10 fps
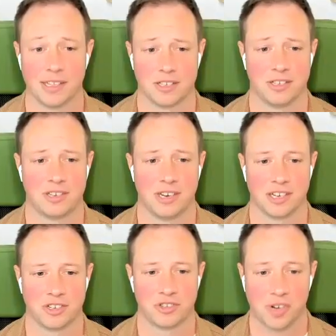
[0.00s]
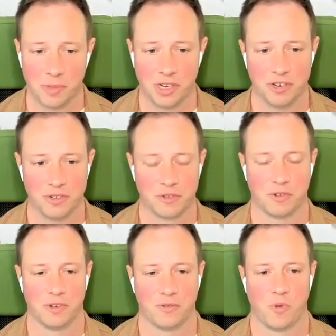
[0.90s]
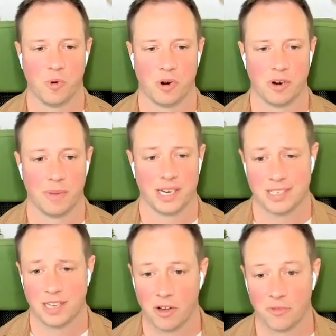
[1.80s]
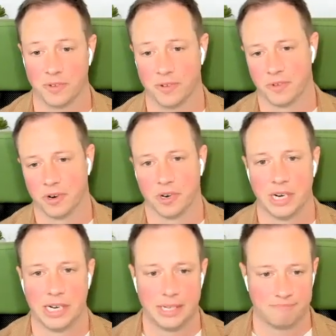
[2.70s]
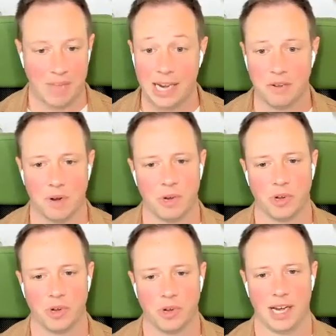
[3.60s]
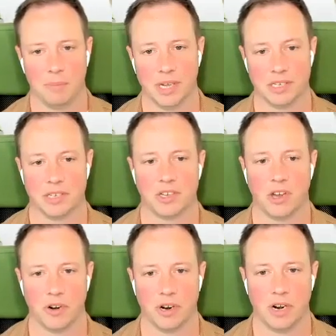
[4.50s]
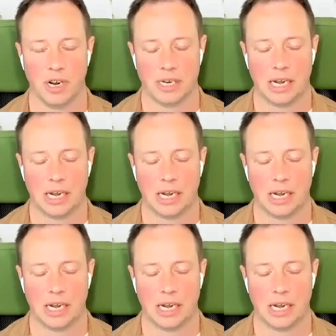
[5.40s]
this is extremely useful for myself and for really any business owner.